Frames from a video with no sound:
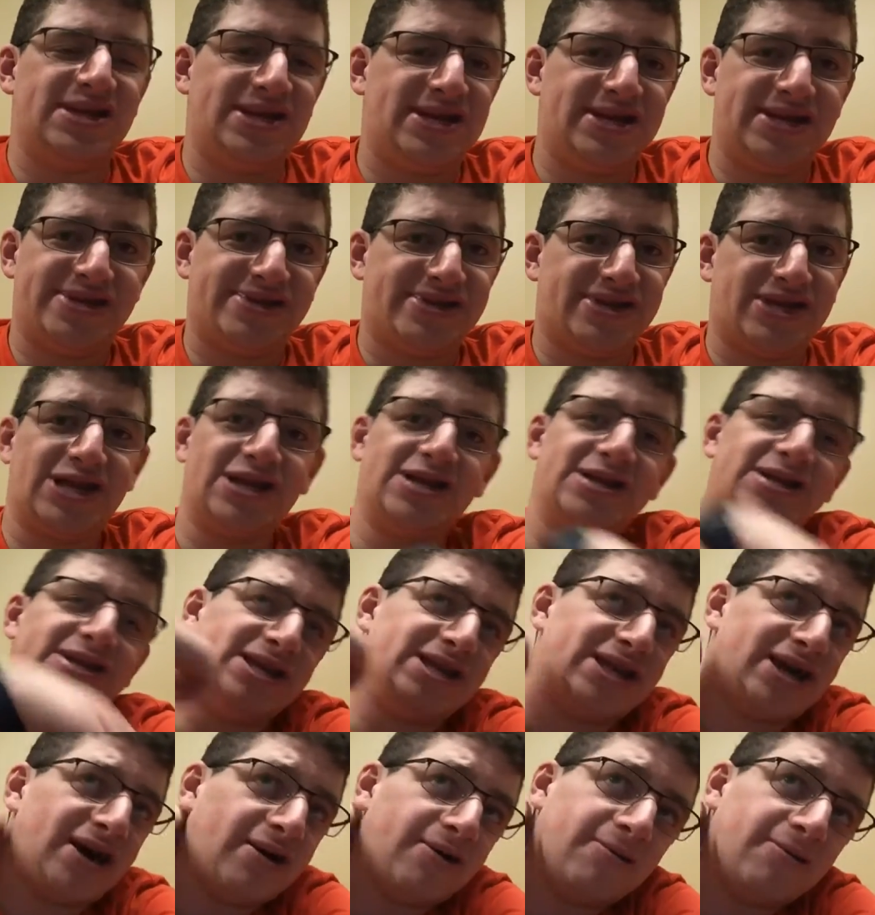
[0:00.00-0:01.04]
getting
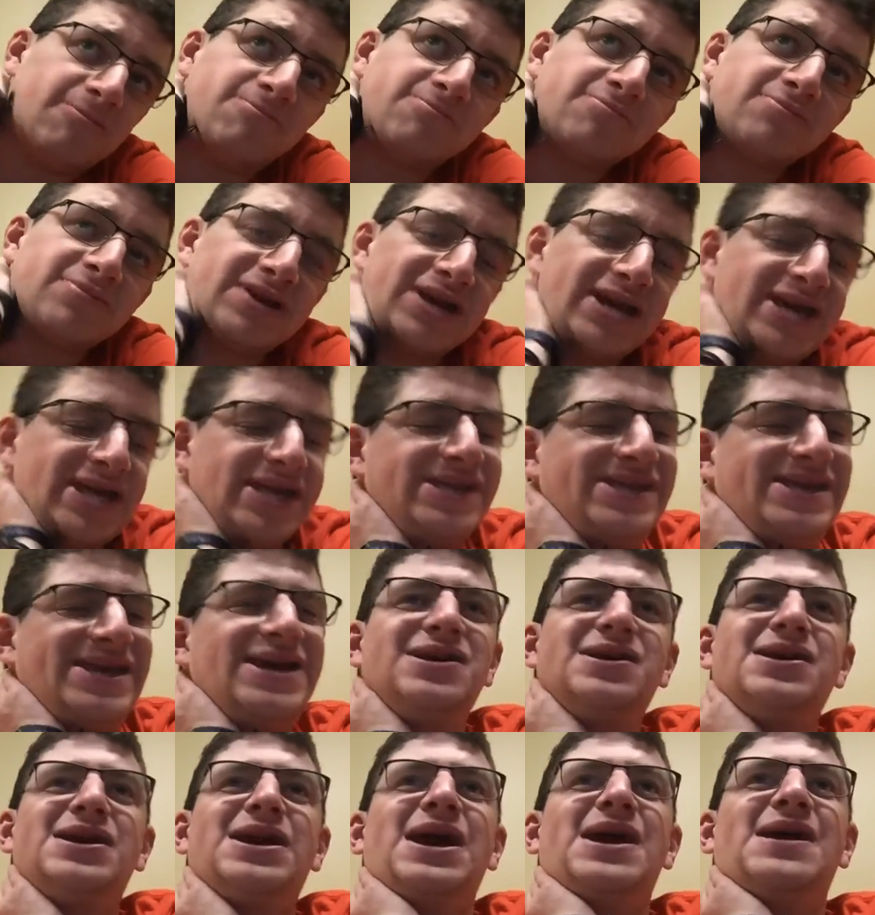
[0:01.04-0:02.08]
pressure on him.
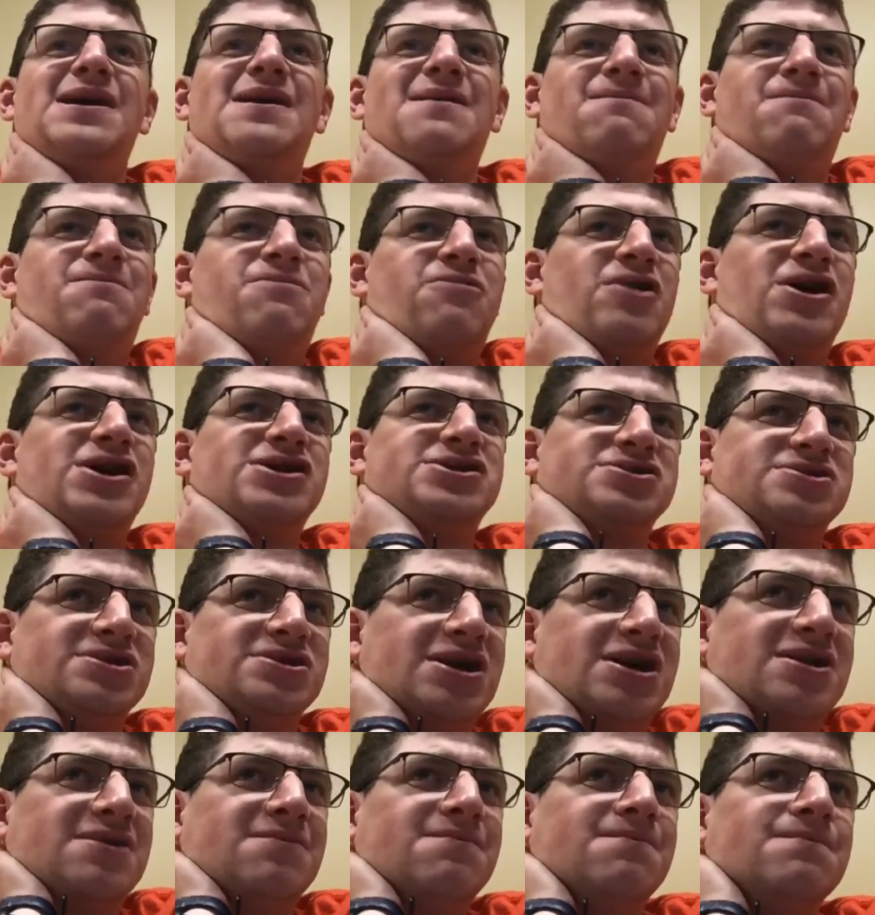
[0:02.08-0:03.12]
So Brady under
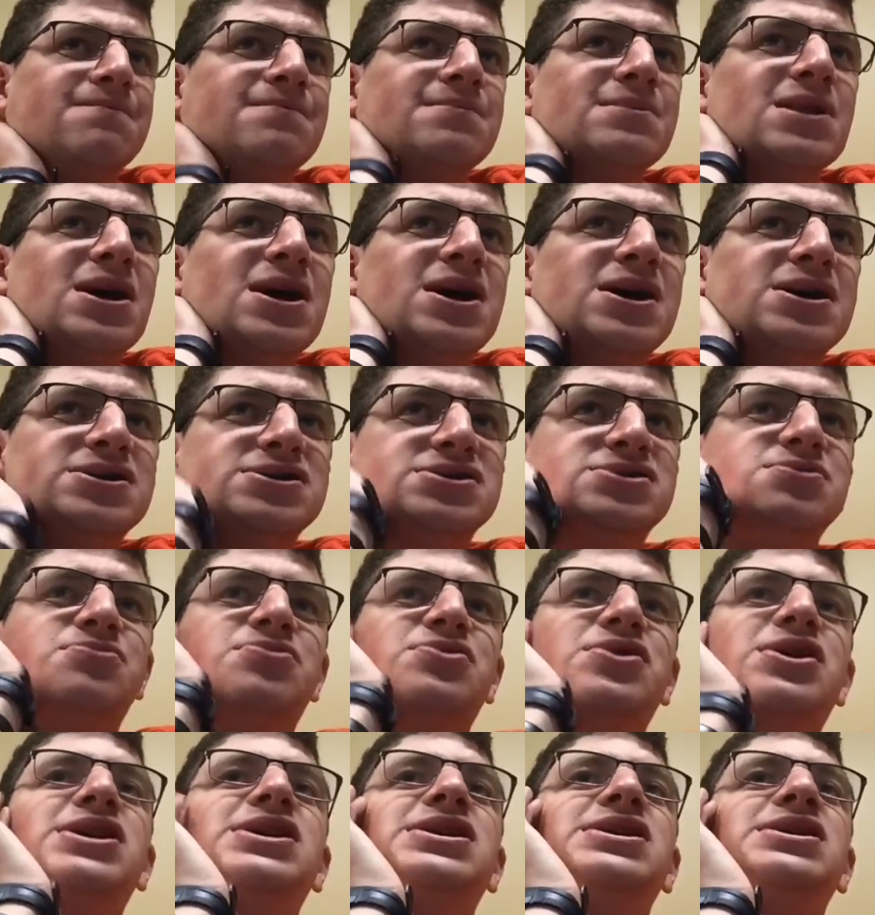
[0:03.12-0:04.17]
center,
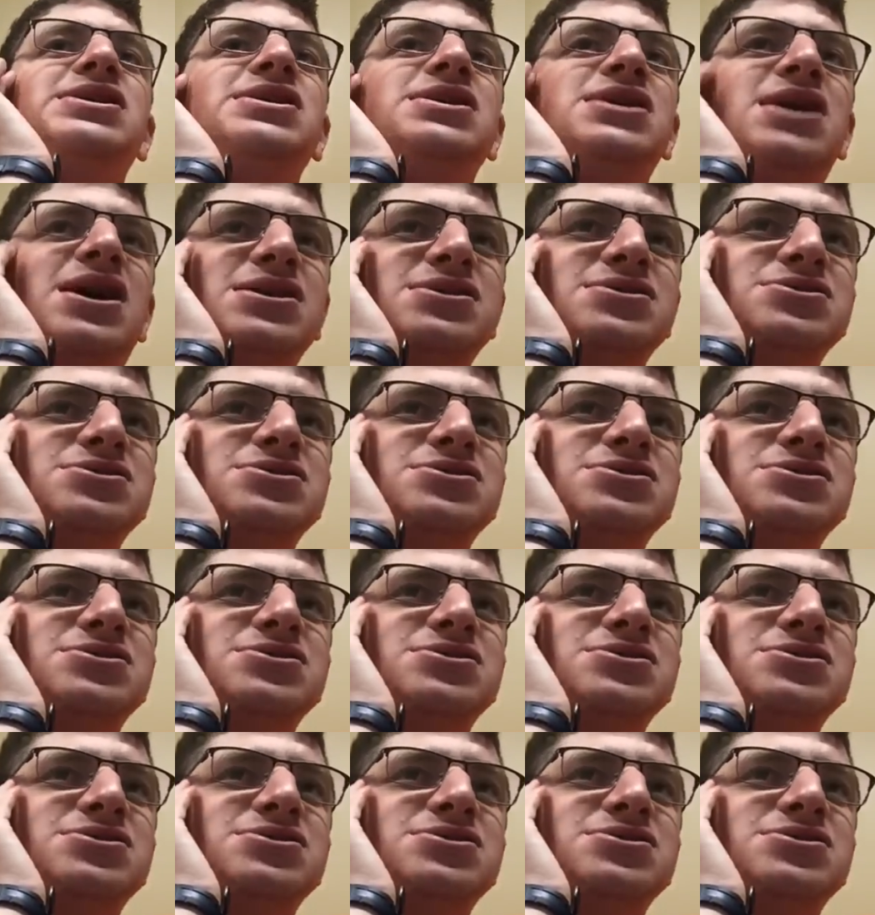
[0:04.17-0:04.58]
hands it off.